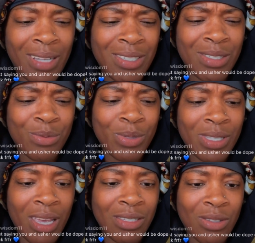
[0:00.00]
I just
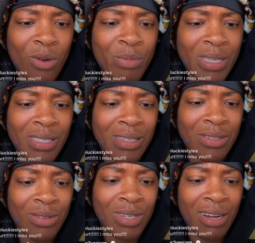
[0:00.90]
was like so busy
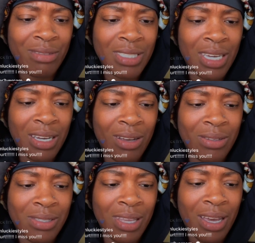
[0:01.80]
doing everything
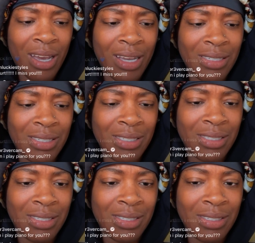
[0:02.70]
else that I
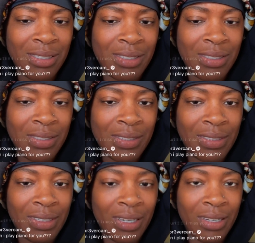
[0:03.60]
just
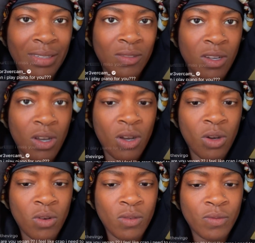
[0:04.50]
I didn't
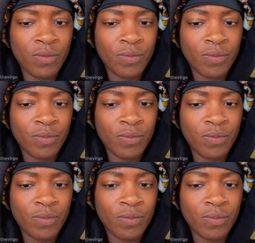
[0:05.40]
go.